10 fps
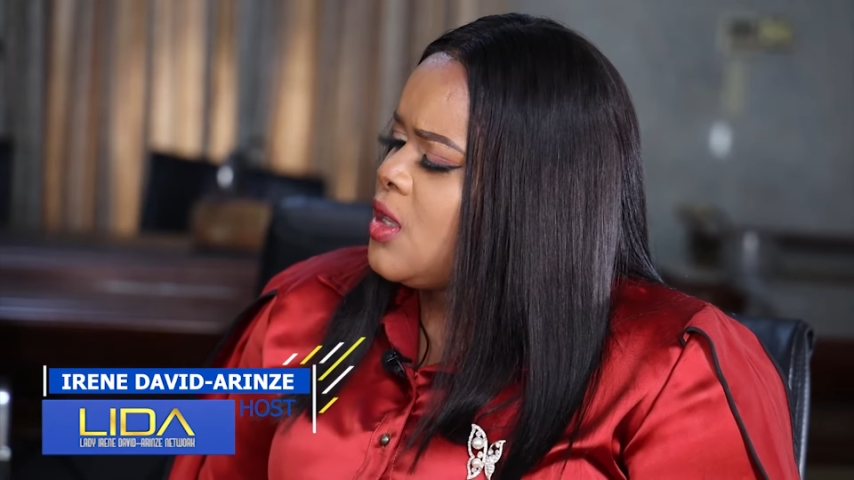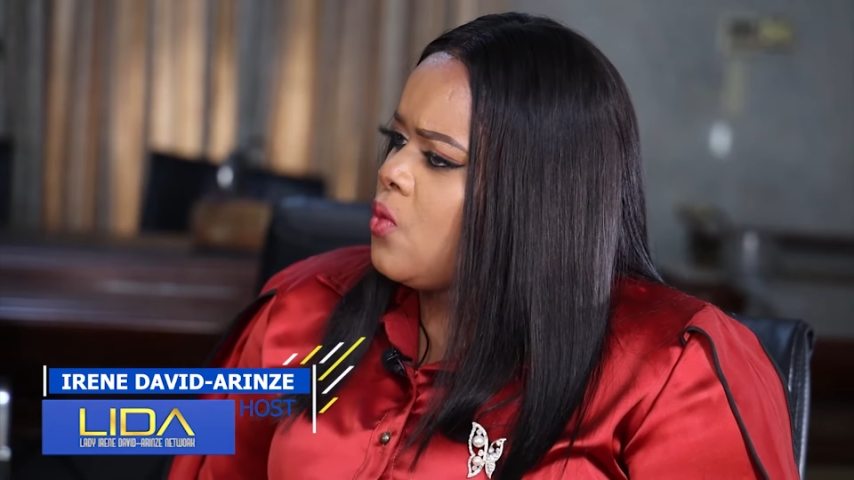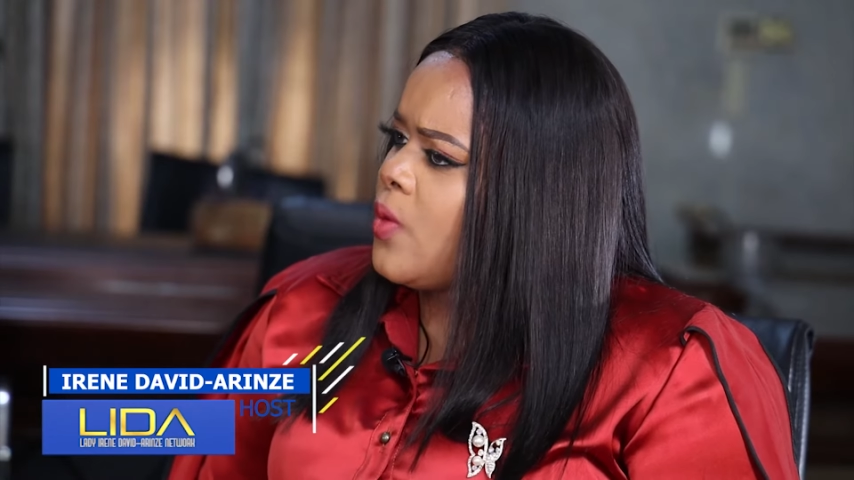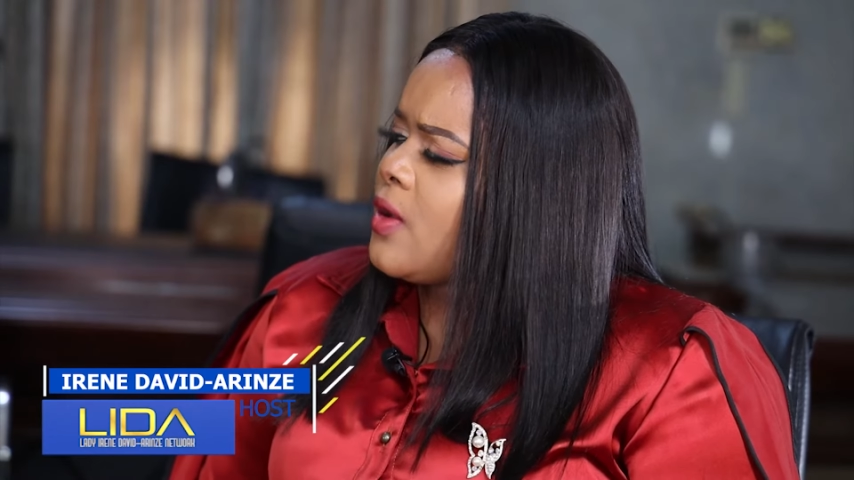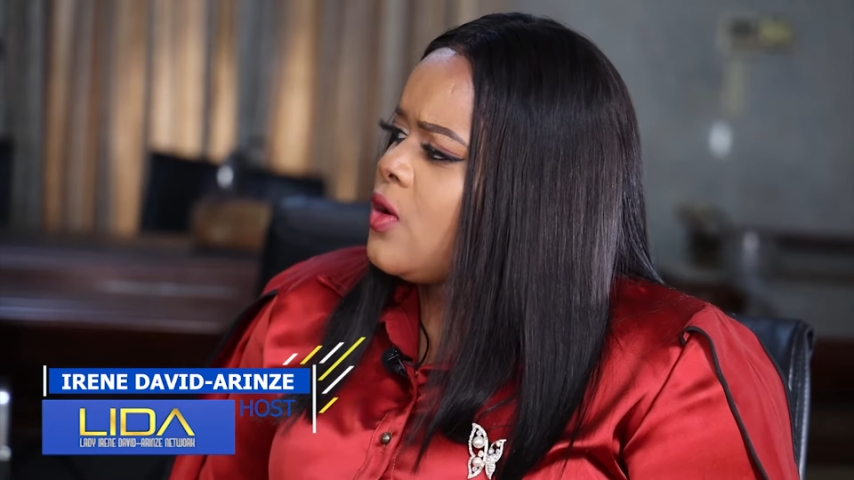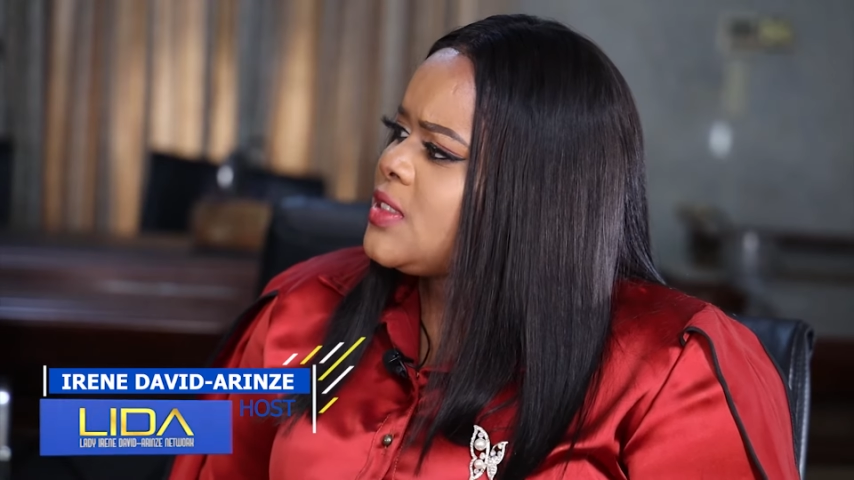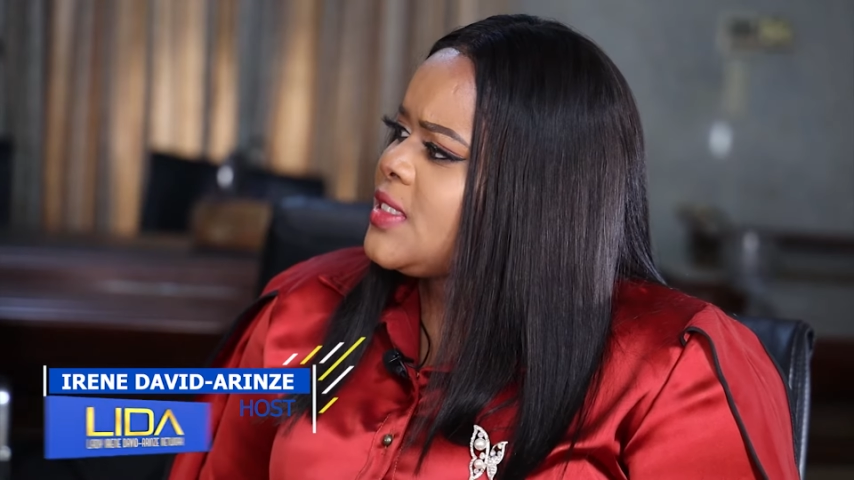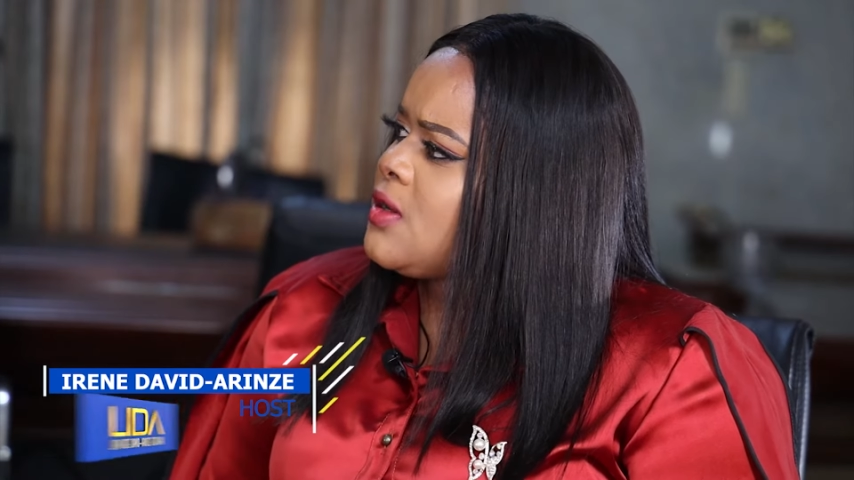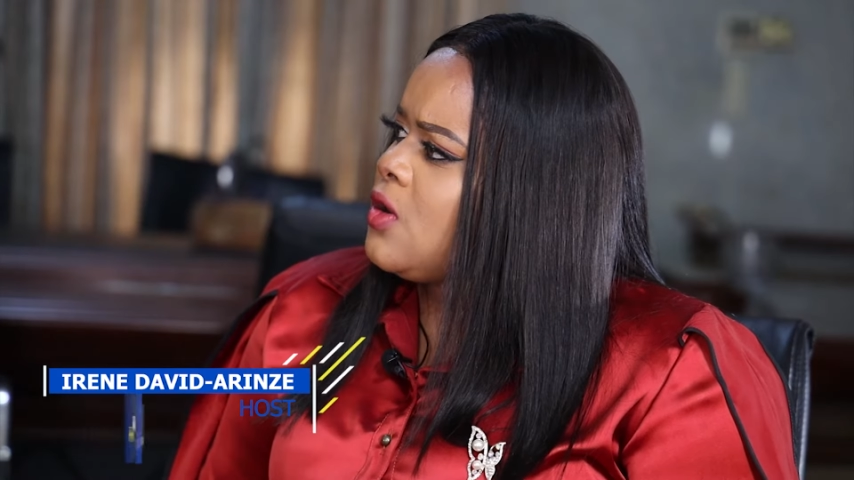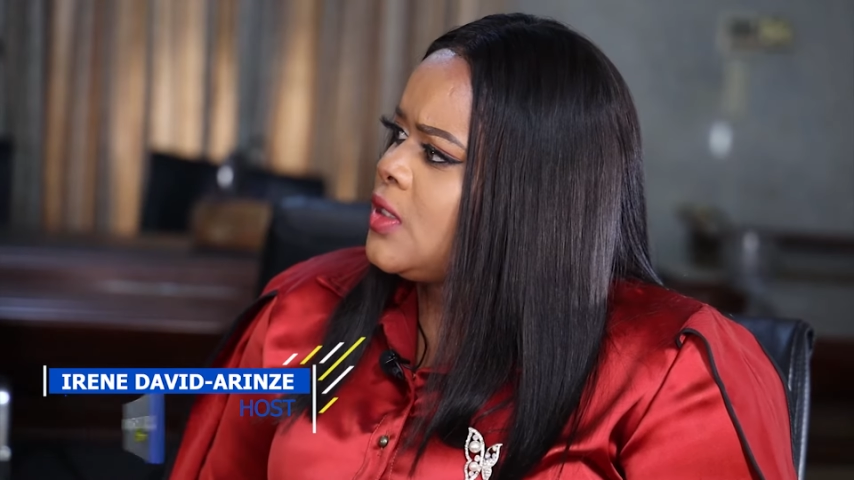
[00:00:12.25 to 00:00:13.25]
where
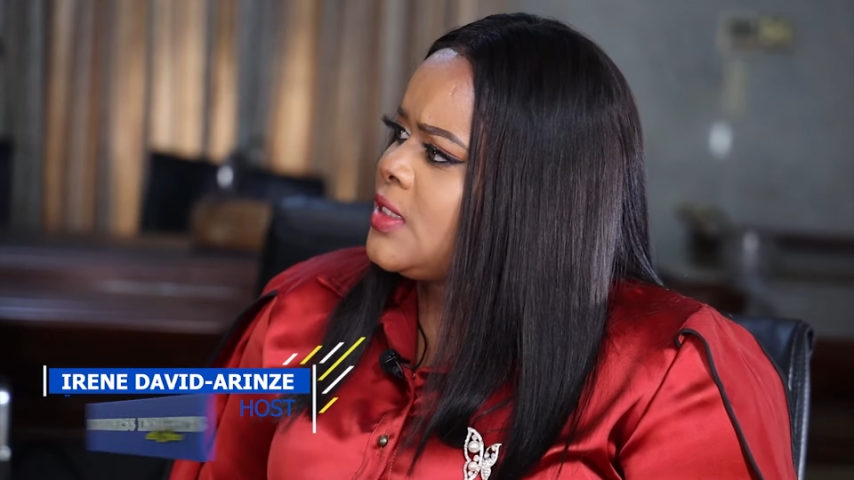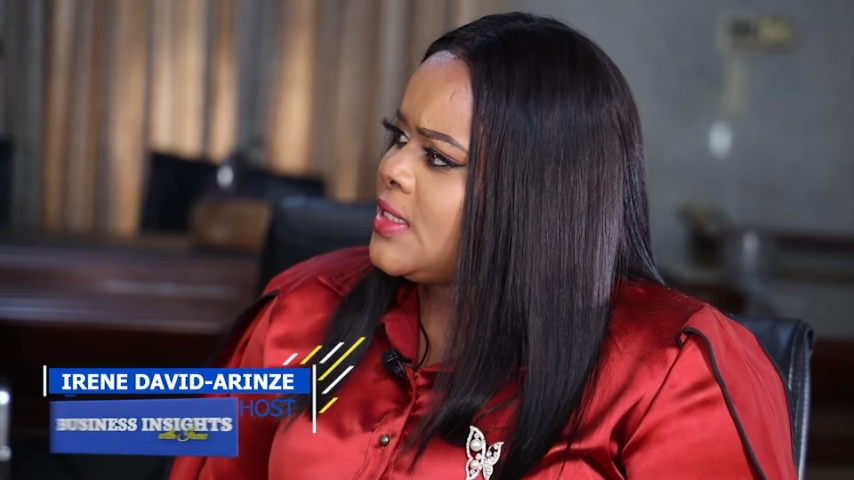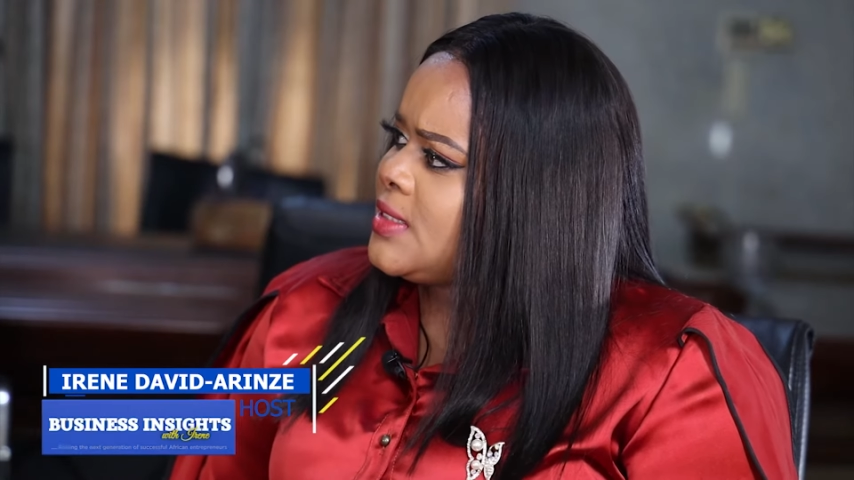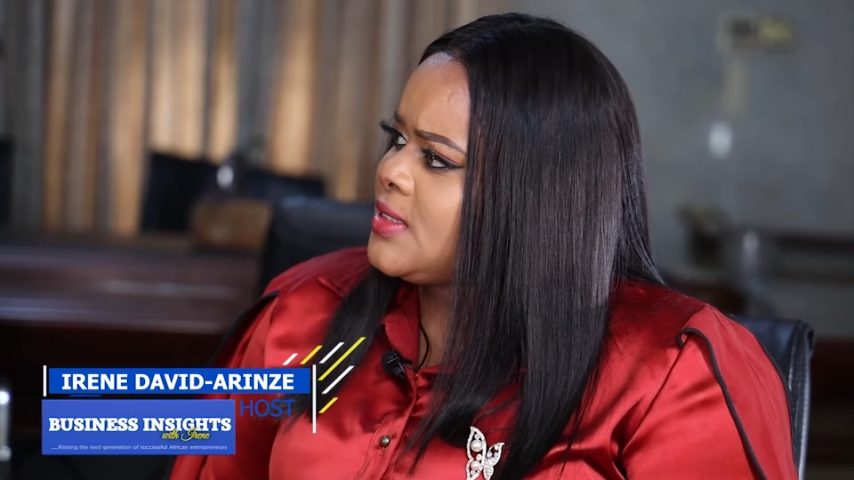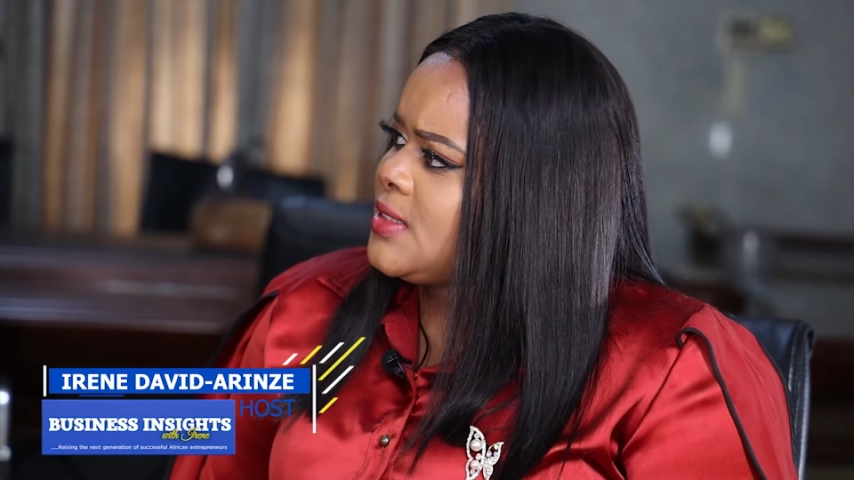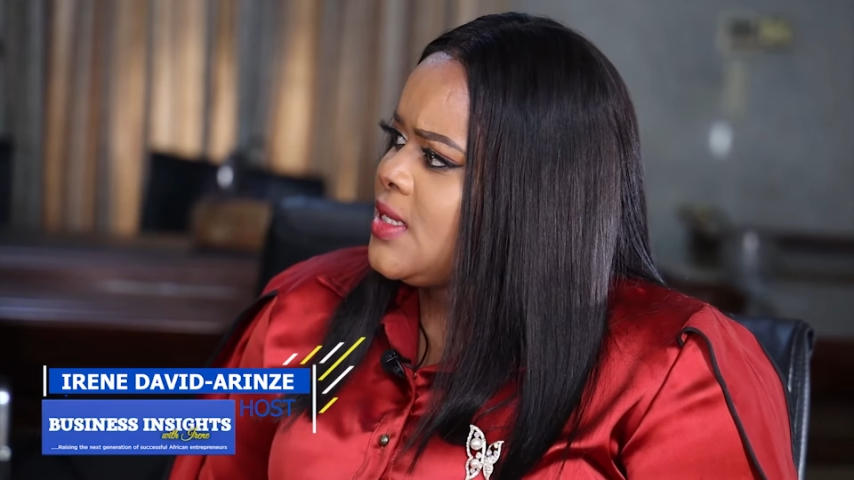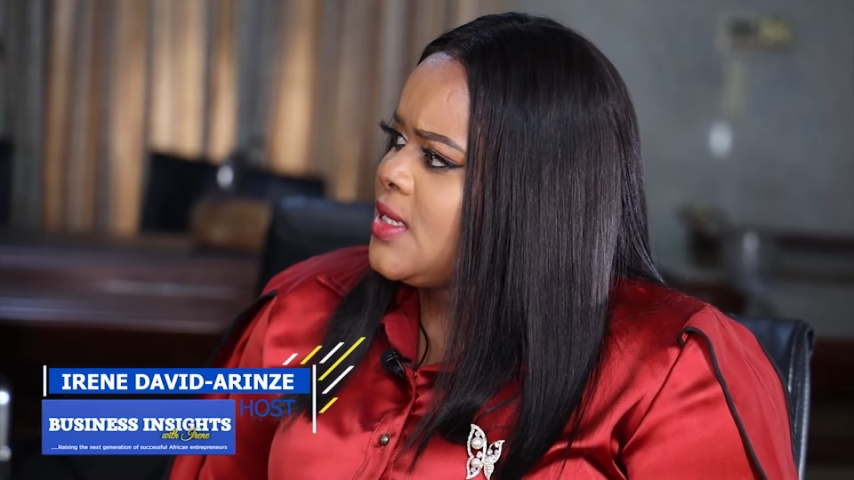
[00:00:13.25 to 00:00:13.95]
cutting corners